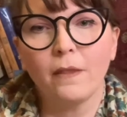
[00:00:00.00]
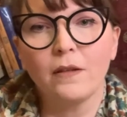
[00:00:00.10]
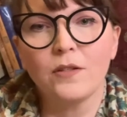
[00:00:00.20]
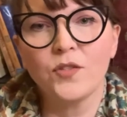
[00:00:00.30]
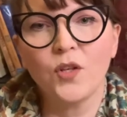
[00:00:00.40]

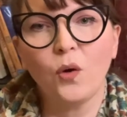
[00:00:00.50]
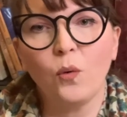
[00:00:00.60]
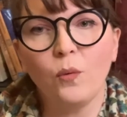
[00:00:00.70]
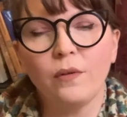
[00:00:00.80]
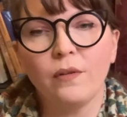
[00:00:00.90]

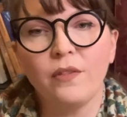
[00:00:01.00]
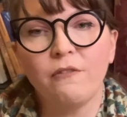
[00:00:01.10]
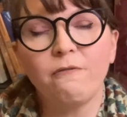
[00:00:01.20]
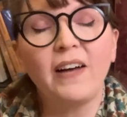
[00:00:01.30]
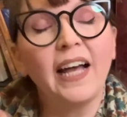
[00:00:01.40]
So the
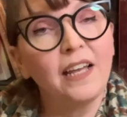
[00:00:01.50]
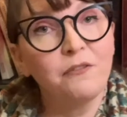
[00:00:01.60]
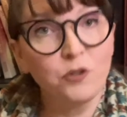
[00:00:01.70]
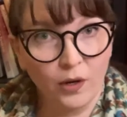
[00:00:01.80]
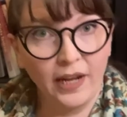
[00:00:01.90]
5
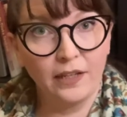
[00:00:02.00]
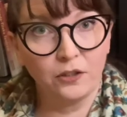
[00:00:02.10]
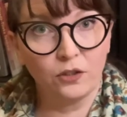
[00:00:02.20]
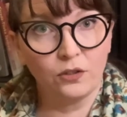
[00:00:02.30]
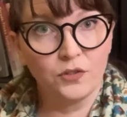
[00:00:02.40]

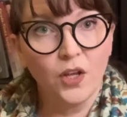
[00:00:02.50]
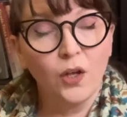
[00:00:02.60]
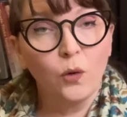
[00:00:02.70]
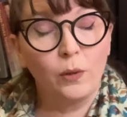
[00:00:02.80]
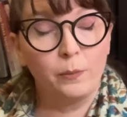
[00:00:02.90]
triangles
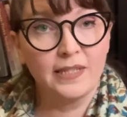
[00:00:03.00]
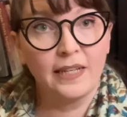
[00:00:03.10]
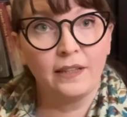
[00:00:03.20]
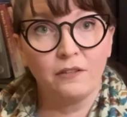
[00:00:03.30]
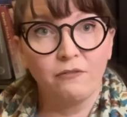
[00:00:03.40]

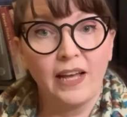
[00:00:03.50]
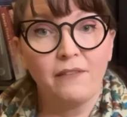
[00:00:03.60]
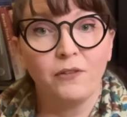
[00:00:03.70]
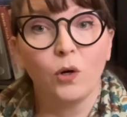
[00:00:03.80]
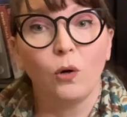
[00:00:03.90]
represent the
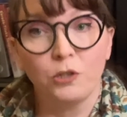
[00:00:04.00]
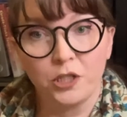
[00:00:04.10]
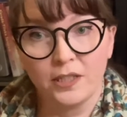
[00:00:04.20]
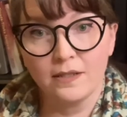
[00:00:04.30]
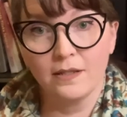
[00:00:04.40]
5
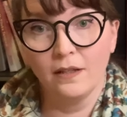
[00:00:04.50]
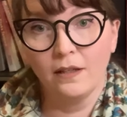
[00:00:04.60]
koshas,